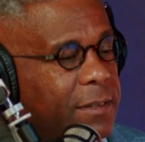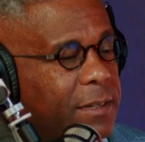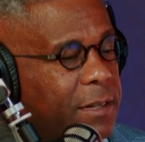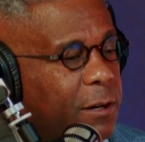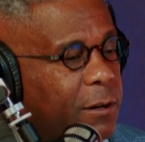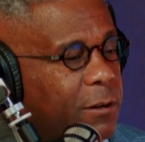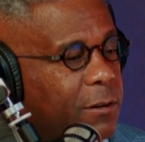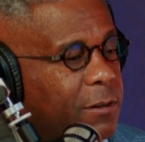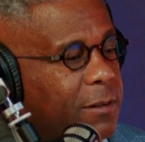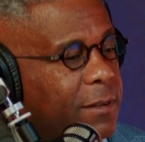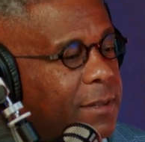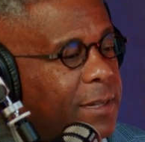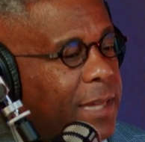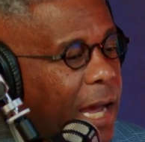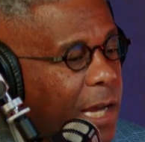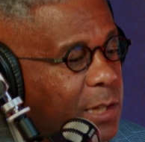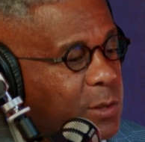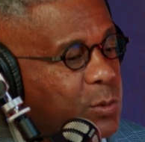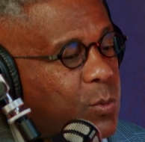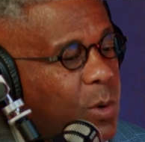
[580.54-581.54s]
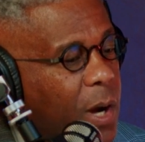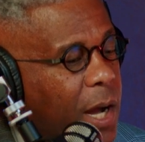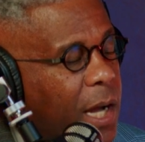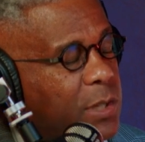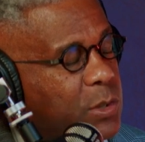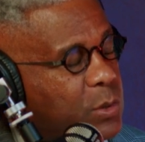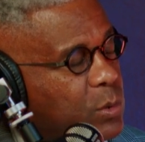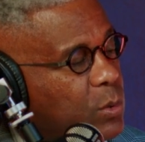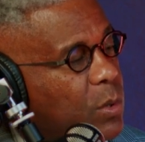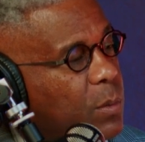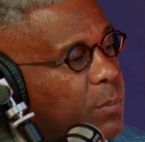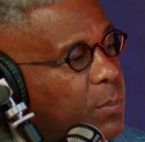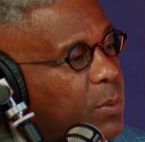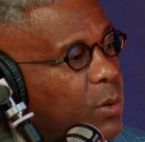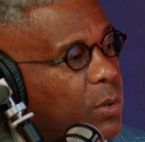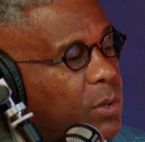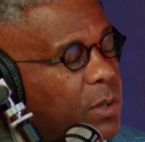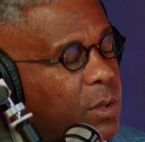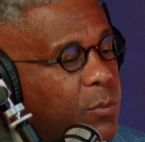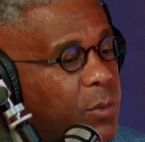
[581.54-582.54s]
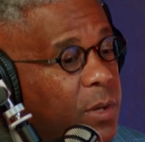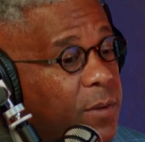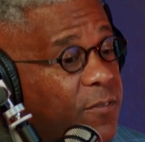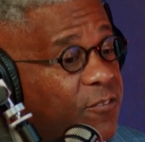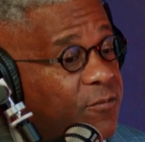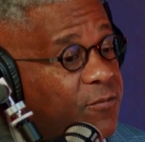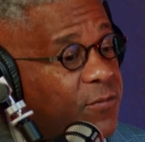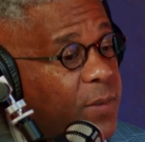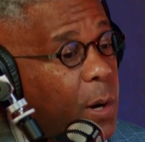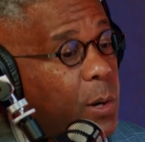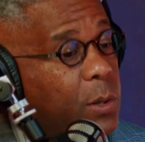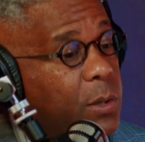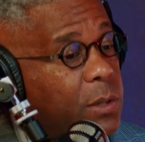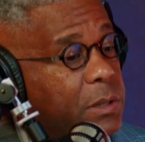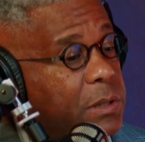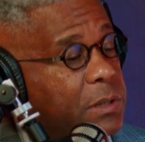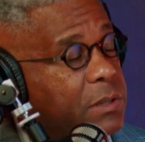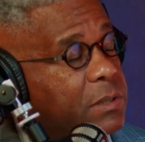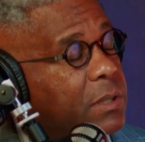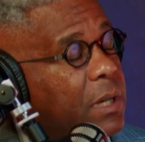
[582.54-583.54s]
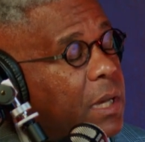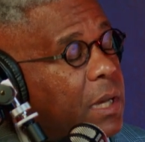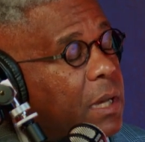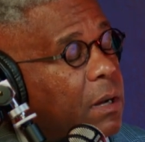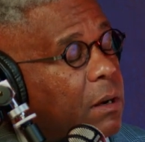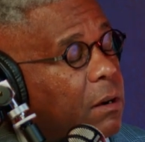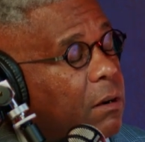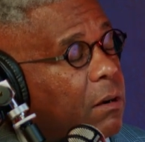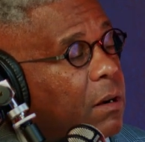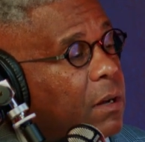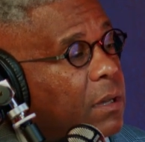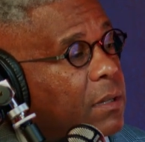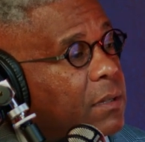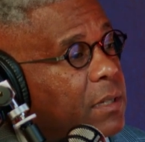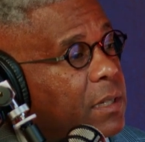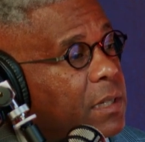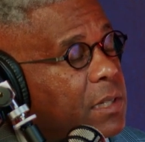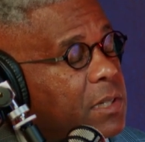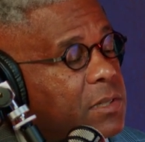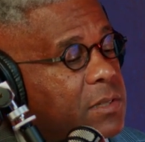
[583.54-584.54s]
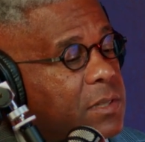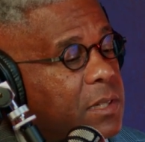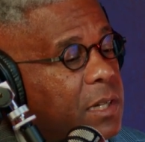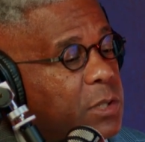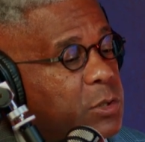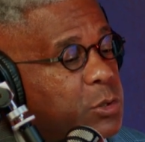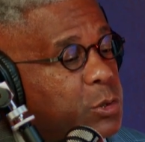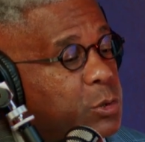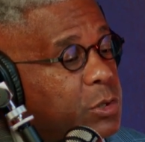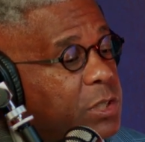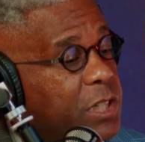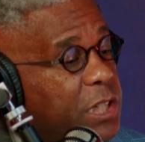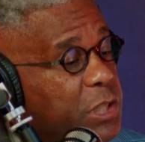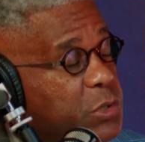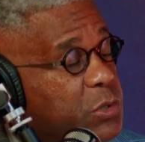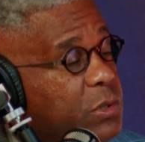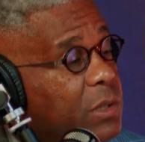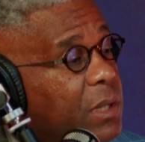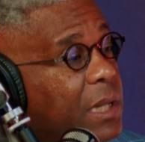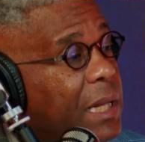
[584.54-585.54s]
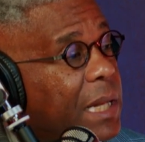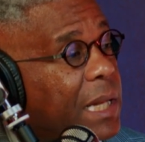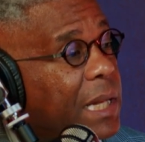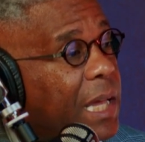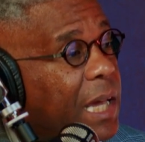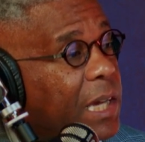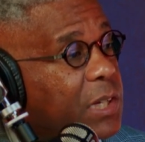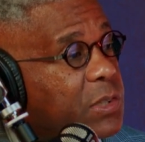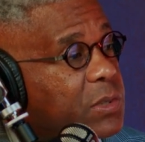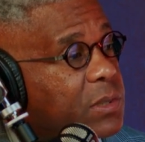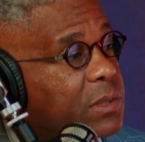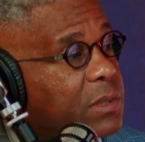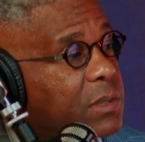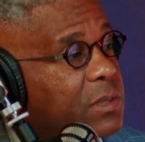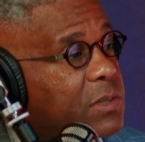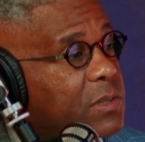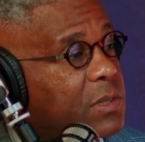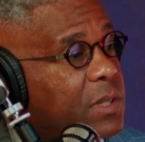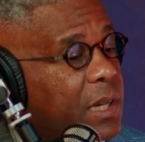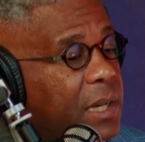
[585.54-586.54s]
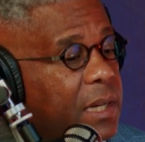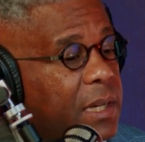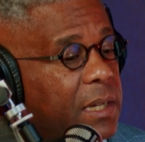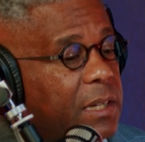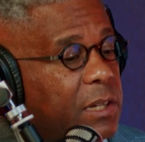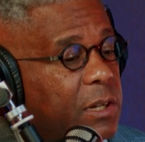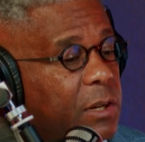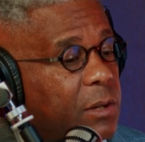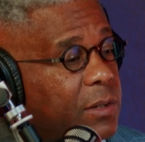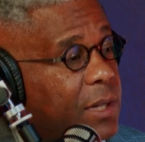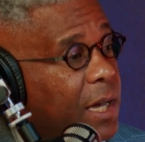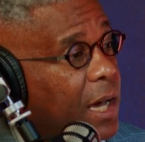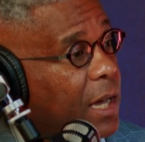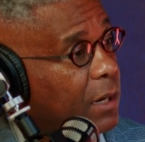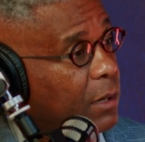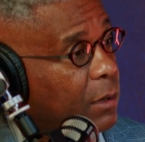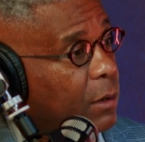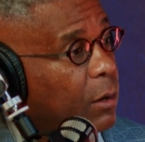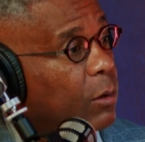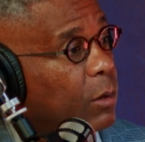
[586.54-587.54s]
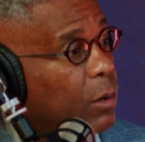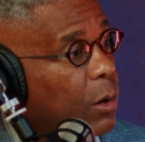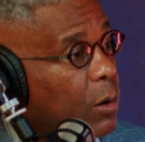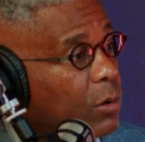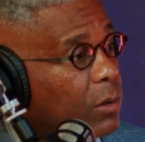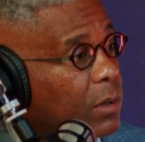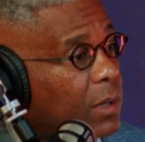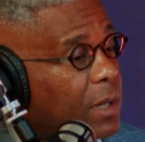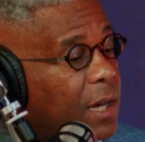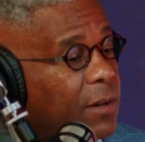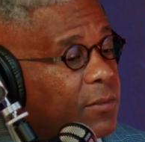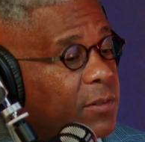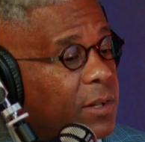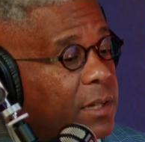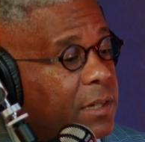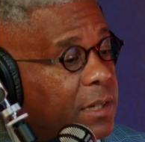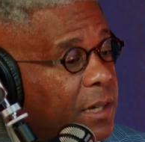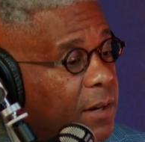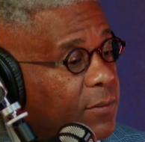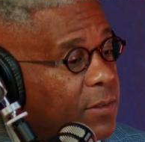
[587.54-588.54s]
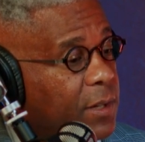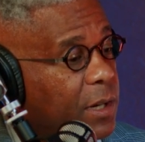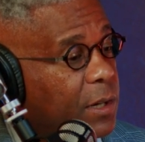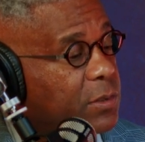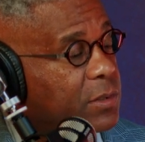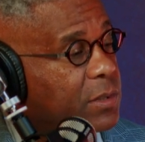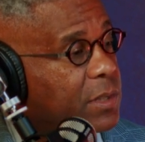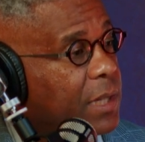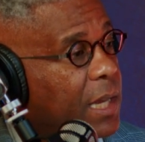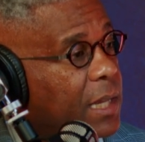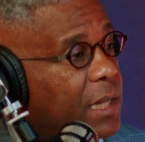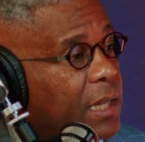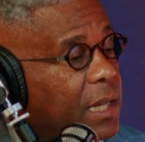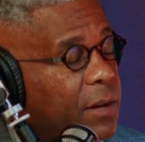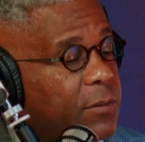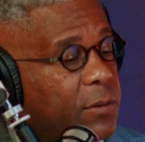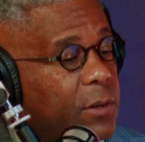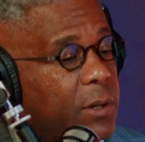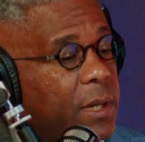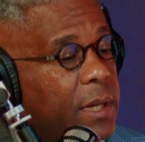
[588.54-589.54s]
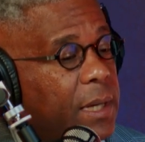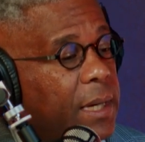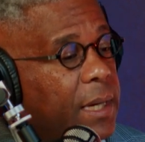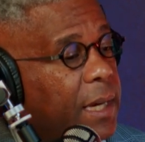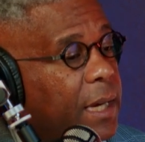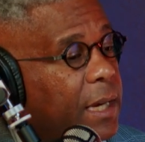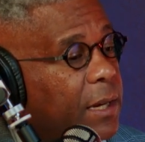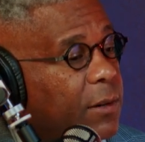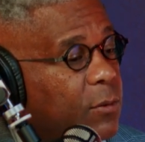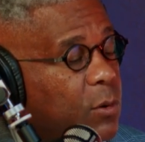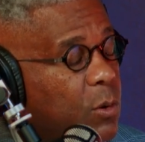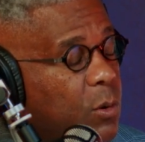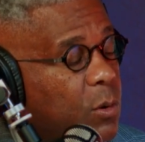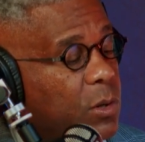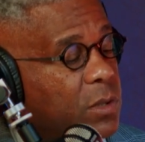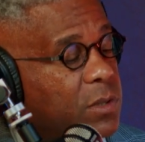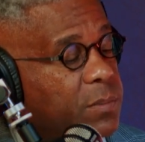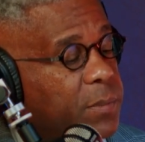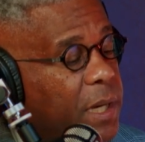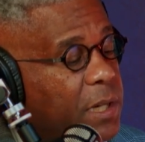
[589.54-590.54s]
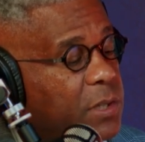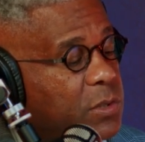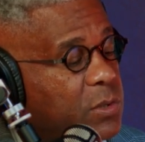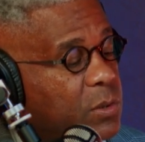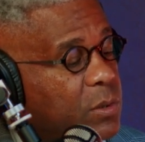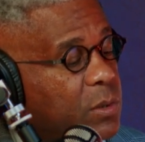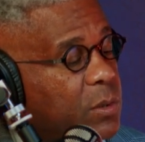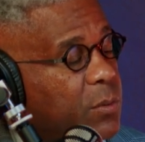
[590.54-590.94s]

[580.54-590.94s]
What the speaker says: you know, that's why it's so important that we focus on these judicial elections, you know, down at our local level, definitely our state level, and, of course, making sure